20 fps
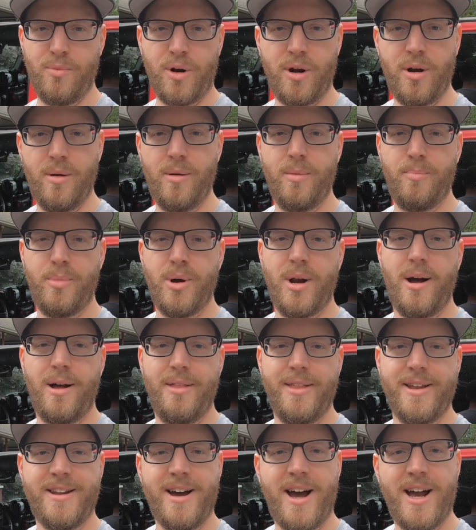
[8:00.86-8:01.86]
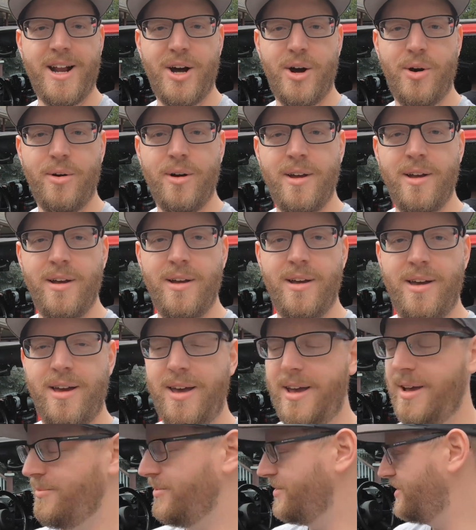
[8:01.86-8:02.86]
going to put it on the dyno,
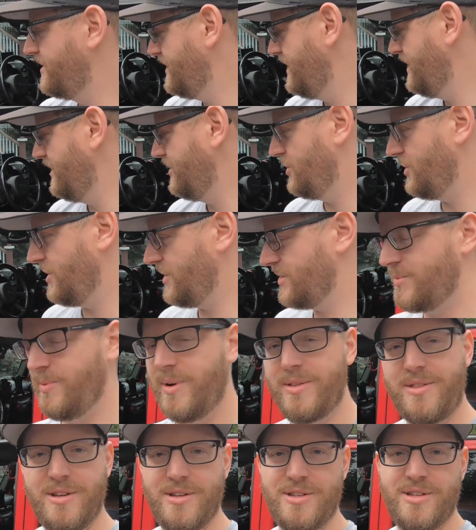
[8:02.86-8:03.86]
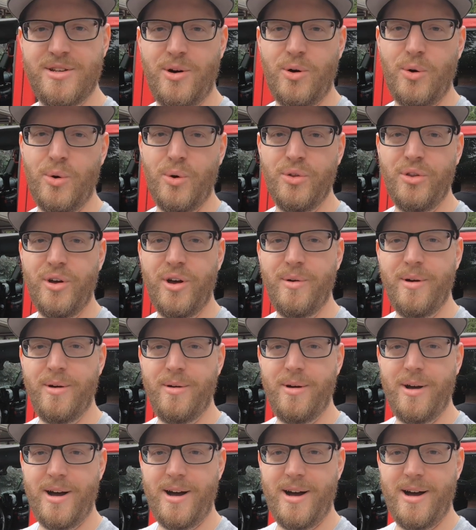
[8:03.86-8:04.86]
and we'll see just what this old
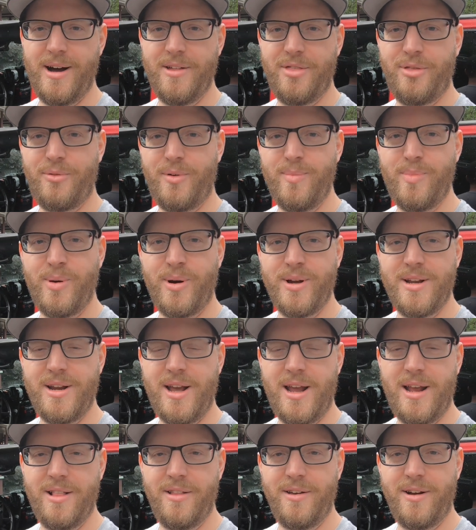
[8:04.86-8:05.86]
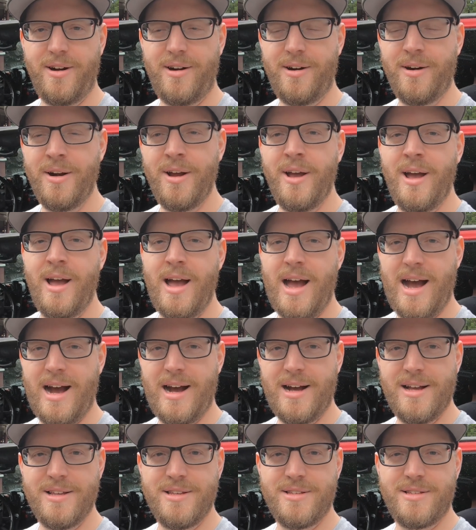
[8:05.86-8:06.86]
3.8 liter
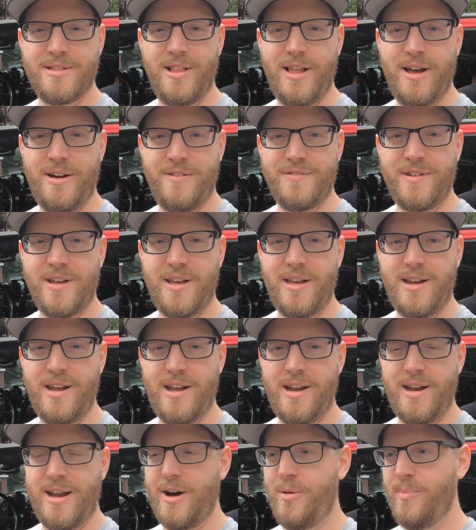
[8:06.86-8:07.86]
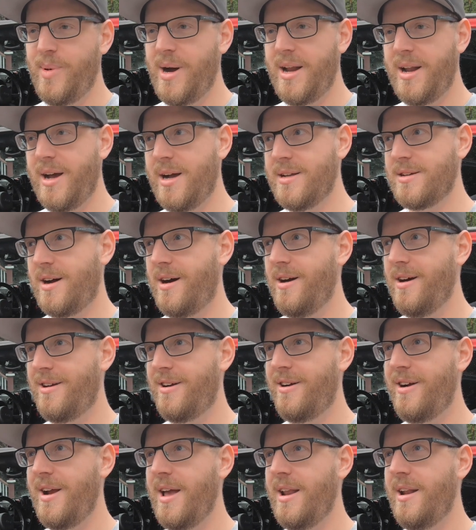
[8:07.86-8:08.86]
has left in it. Now mine has
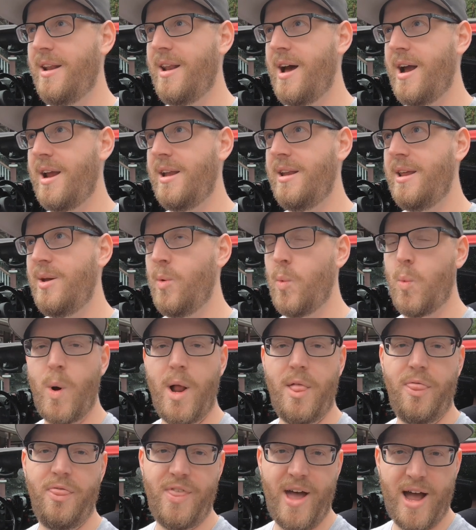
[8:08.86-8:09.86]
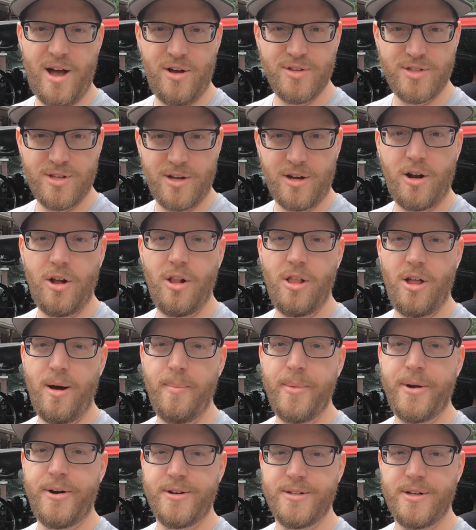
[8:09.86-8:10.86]
191,000
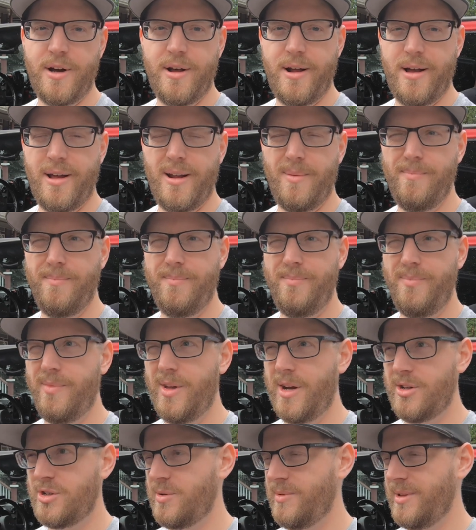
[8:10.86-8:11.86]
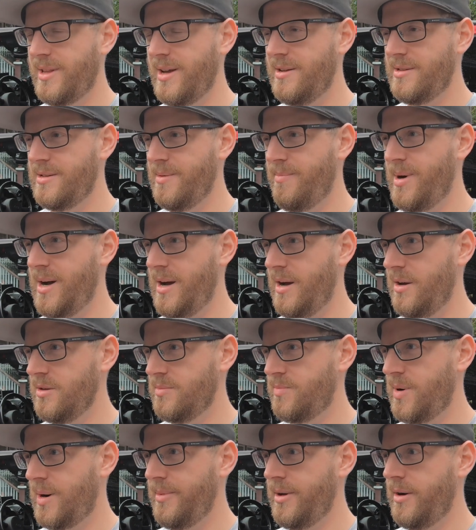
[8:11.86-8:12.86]
kilometers on it. I'm not sure what that is in miles,
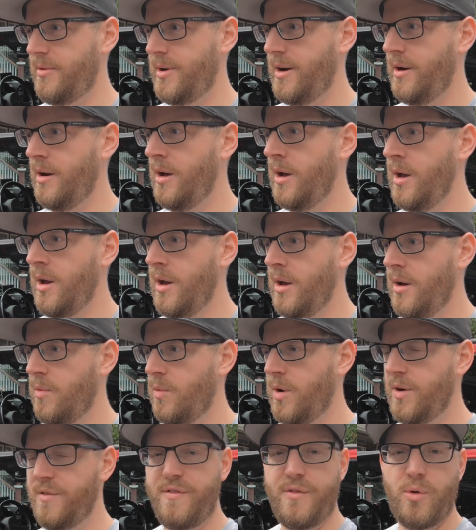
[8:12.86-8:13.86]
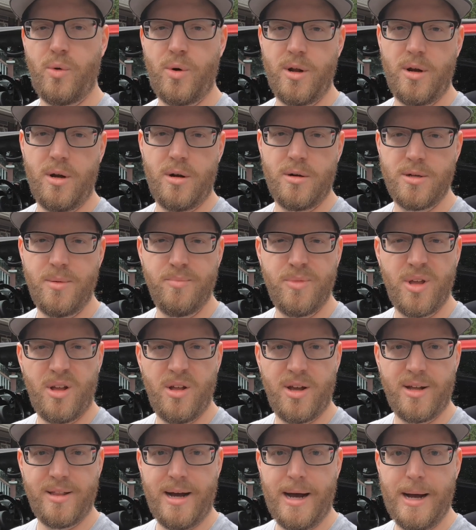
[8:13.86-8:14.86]
probably around 140 or something
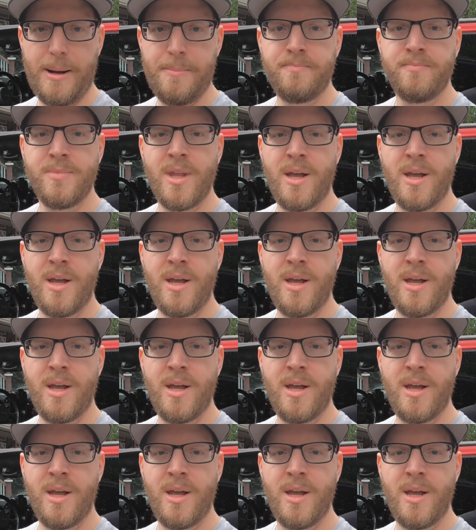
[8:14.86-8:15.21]
like that.